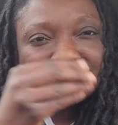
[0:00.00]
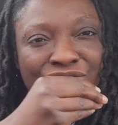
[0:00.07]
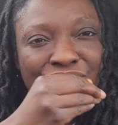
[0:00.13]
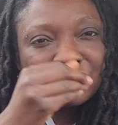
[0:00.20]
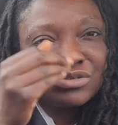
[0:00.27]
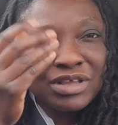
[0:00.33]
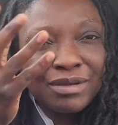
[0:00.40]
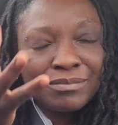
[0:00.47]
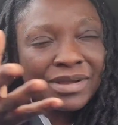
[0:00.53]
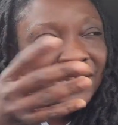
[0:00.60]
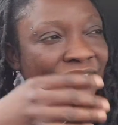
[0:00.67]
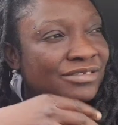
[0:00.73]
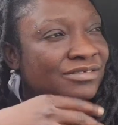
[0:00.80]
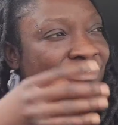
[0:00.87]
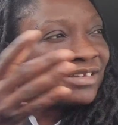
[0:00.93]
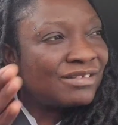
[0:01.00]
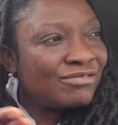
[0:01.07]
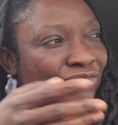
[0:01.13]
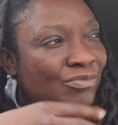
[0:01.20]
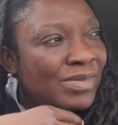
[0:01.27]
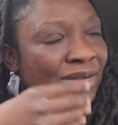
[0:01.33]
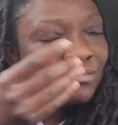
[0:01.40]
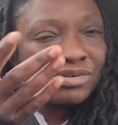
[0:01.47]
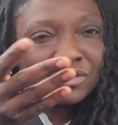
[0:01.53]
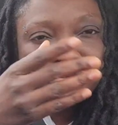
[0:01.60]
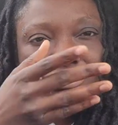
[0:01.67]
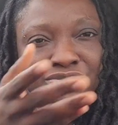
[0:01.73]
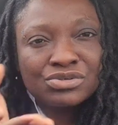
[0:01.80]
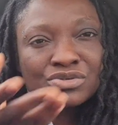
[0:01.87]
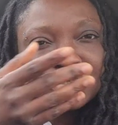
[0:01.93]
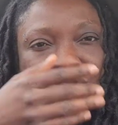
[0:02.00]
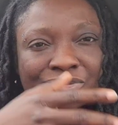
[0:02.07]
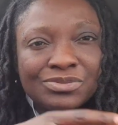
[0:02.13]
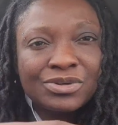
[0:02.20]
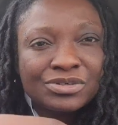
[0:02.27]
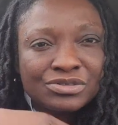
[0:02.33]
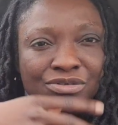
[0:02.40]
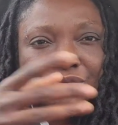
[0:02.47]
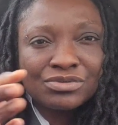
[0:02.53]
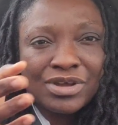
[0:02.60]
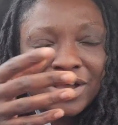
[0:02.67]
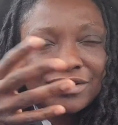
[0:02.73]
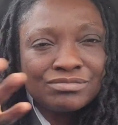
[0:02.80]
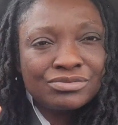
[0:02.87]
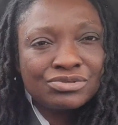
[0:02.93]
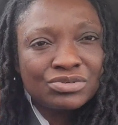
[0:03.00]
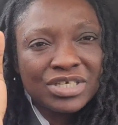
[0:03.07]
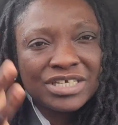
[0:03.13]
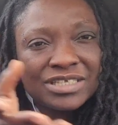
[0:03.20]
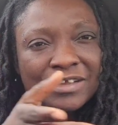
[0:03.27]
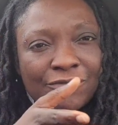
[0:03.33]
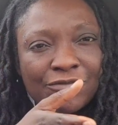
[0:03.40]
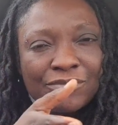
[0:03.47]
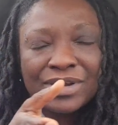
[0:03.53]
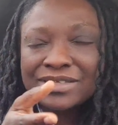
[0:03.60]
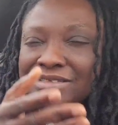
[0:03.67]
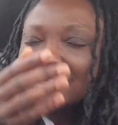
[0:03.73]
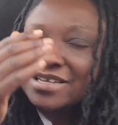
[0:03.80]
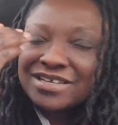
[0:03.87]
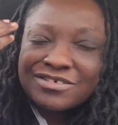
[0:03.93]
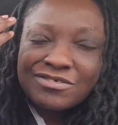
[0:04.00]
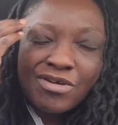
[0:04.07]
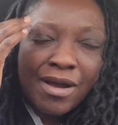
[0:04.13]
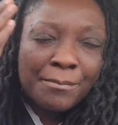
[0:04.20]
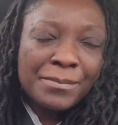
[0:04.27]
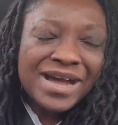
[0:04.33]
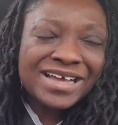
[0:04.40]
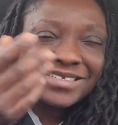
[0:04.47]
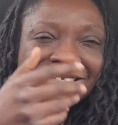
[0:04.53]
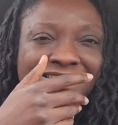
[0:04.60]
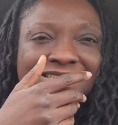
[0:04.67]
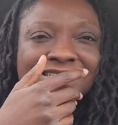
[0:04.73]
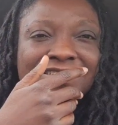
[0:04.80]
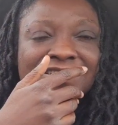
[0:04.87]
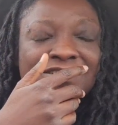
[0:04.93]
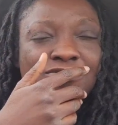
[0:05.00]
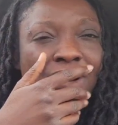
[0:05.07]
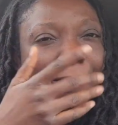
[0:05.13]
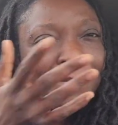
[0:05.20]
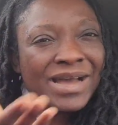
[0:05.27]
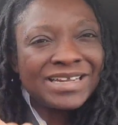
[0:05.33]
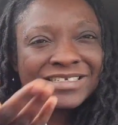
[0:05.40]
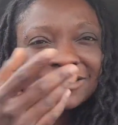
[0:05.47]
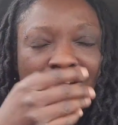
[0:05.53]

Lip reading: You use a man, a woman brought you to this world, you are able to hit a woman. You are mad. You are mad.